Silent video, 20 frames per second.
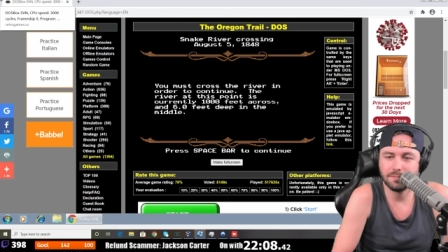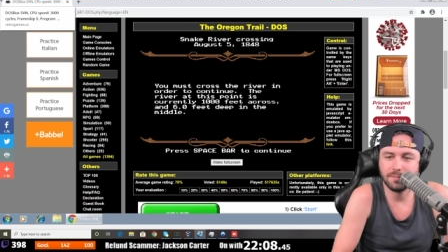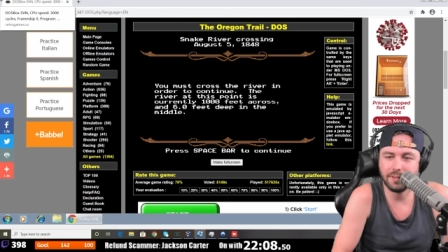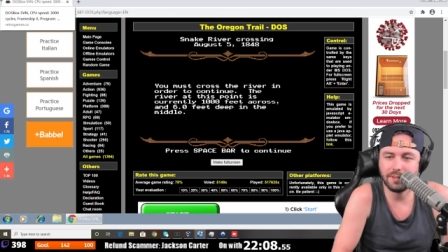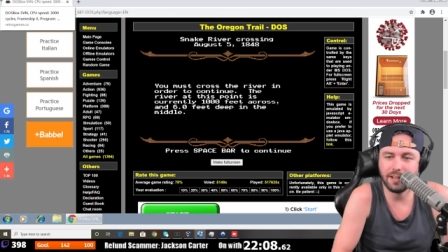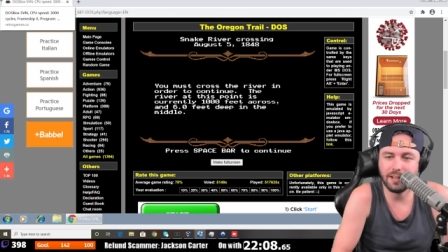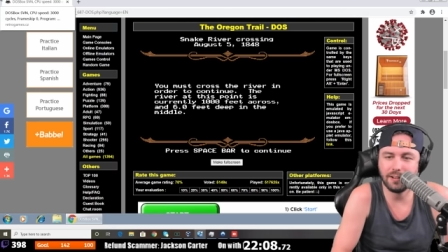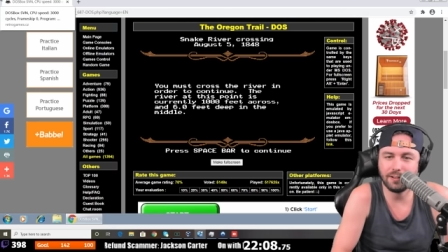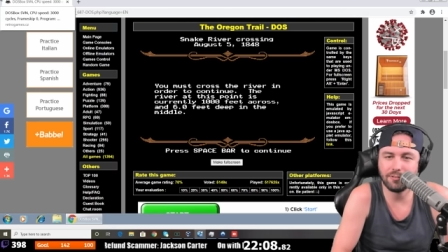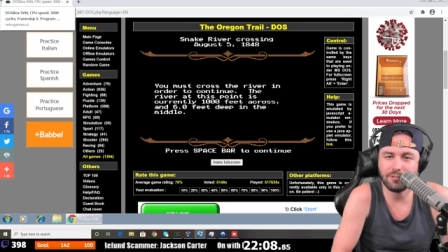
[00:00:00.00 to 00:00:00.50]

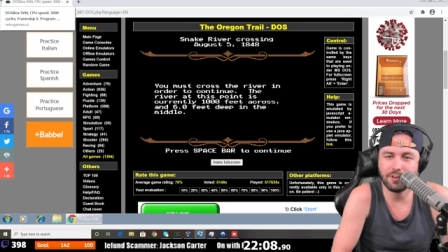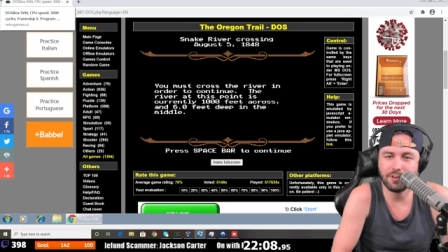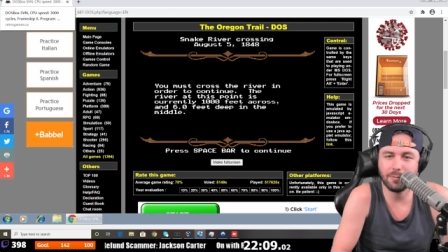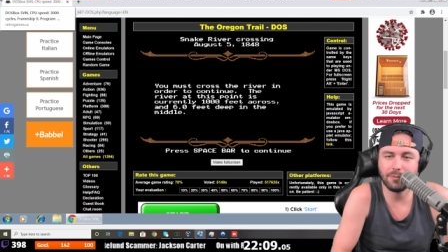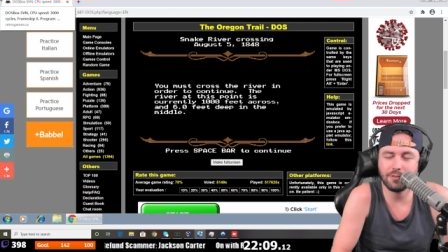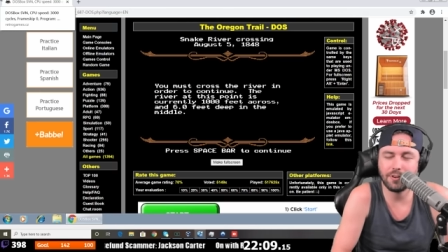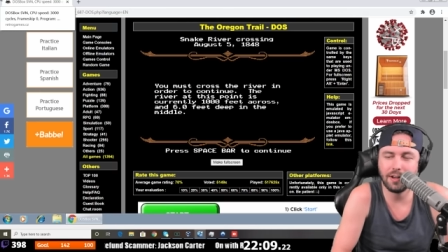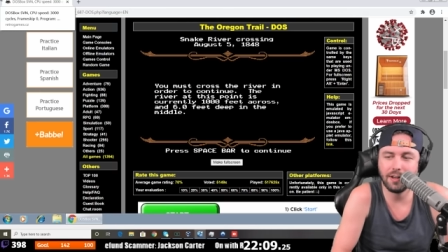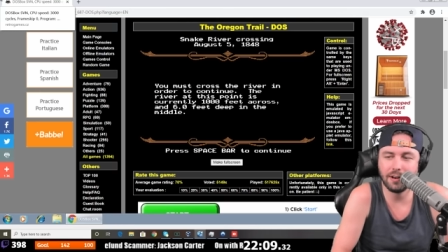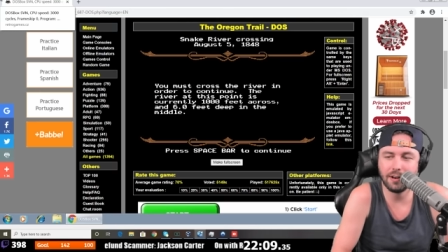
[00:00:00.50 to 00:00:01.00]
Yes, I
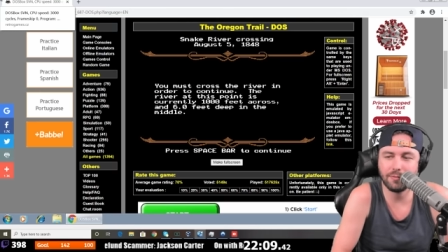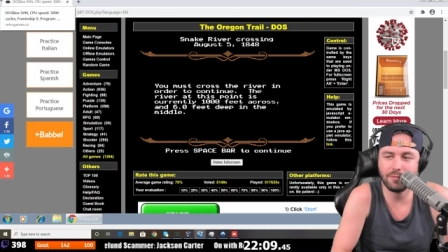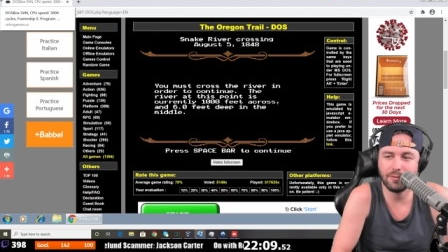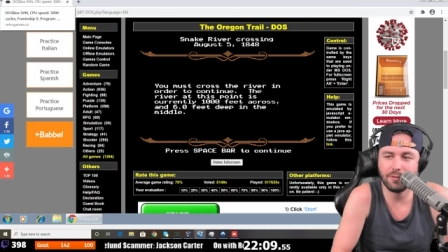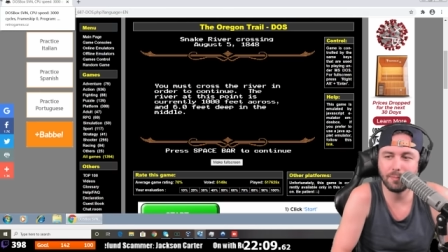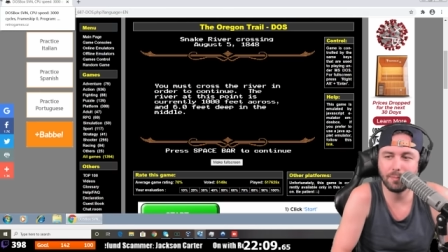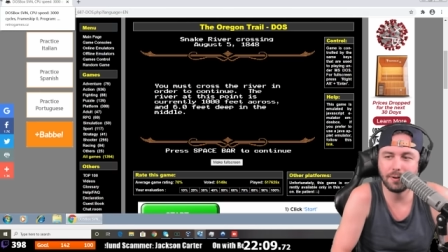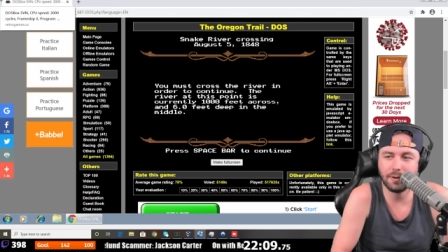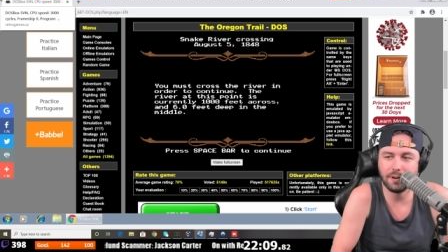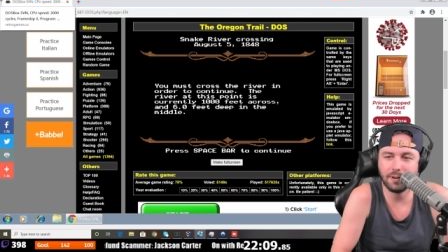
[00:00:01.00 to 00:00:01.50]
was head of a
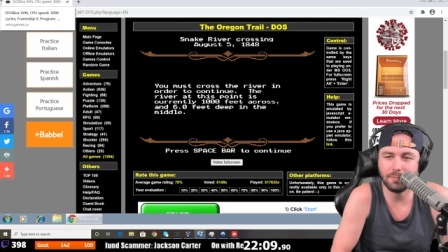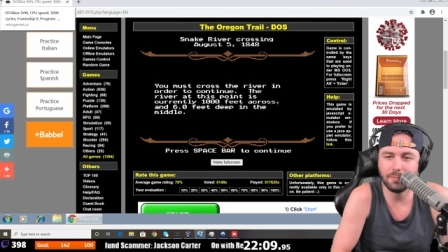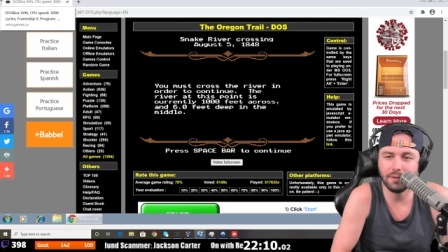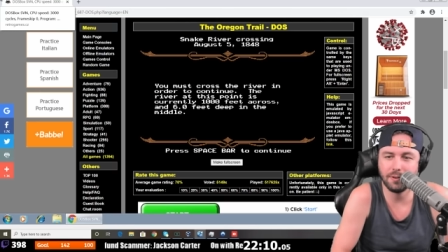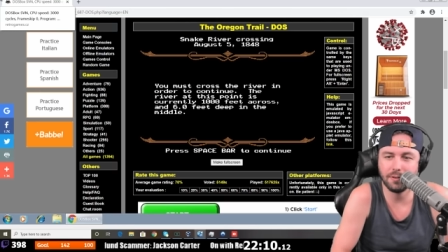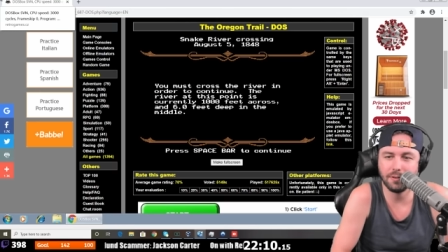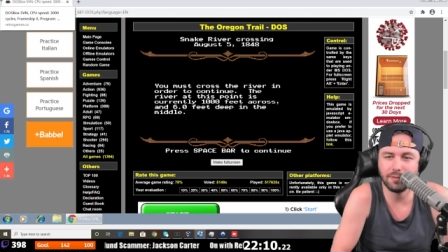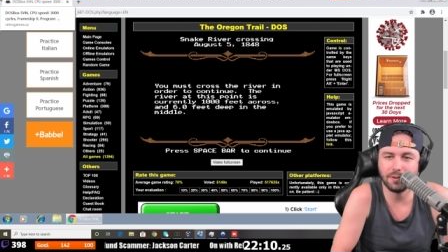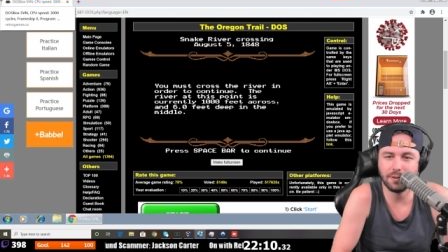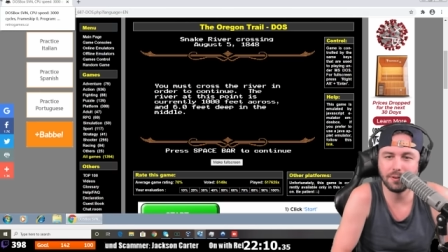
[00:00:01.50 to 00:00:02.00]
department
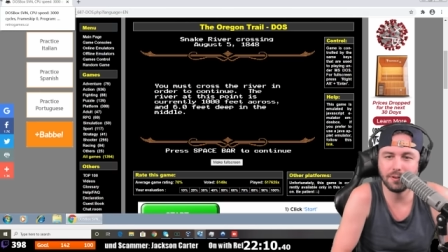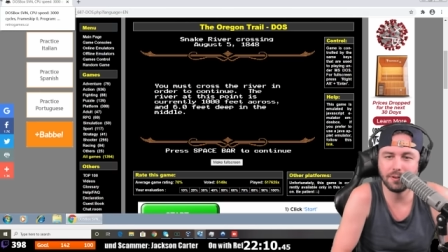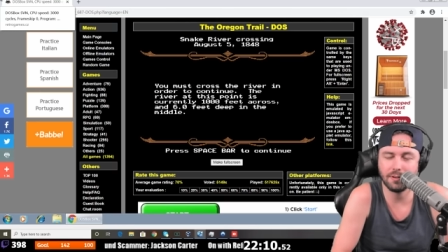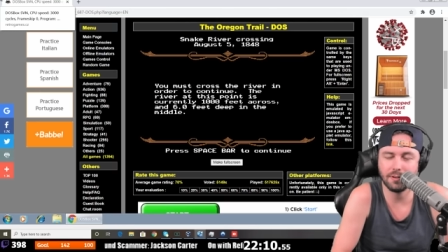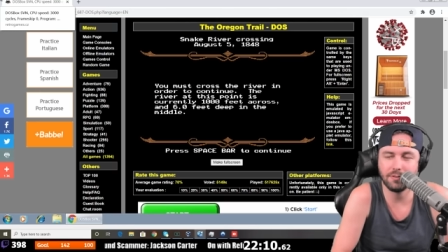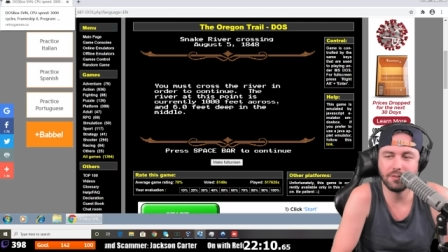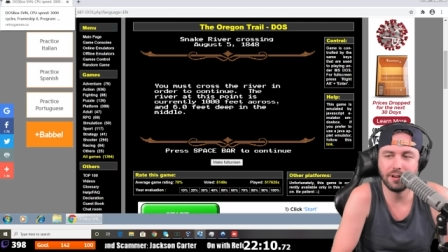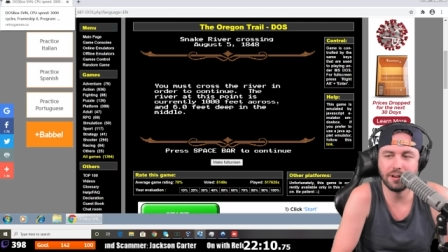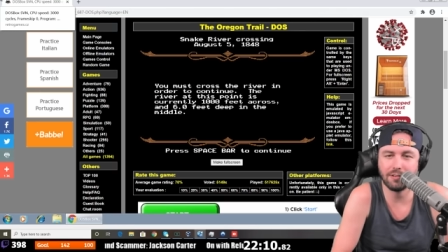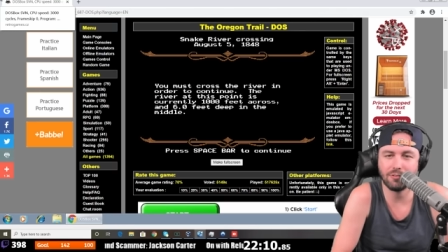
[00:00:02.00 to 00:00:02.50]
of
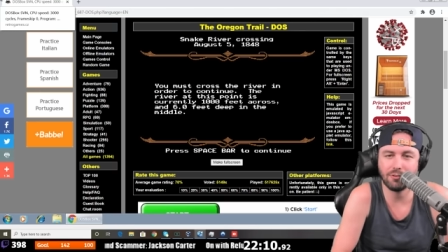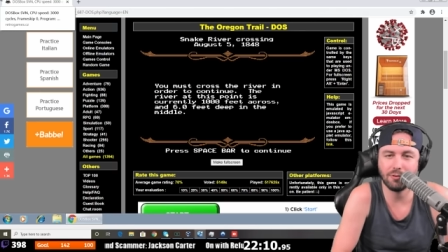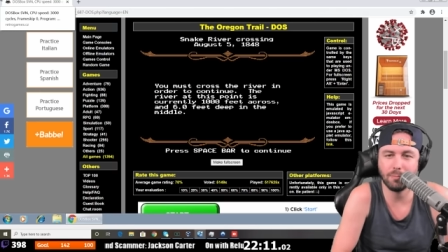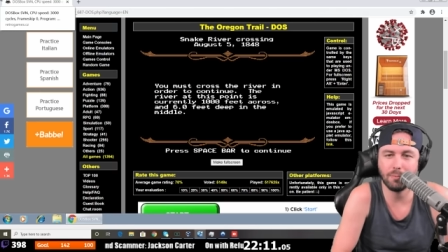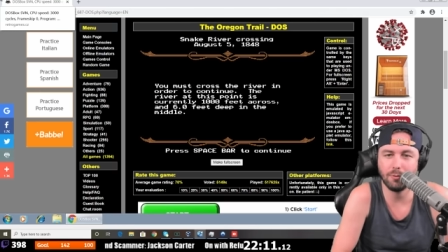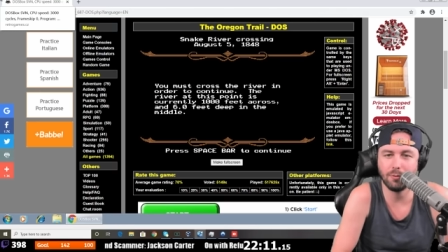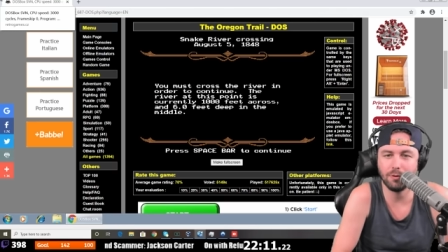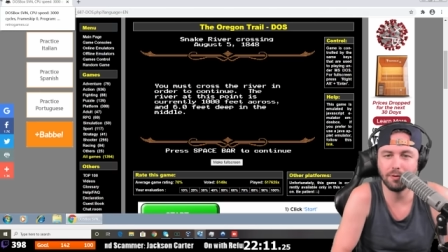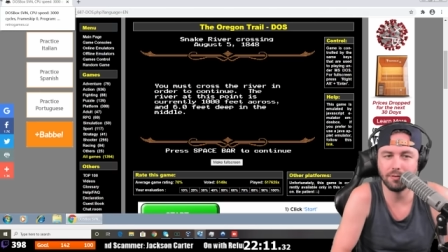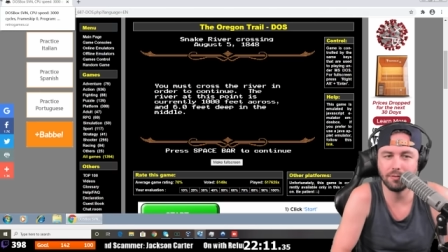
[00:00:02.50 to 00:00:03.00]
a tech
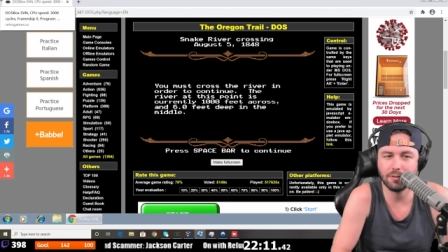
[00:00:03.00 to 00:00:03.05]
support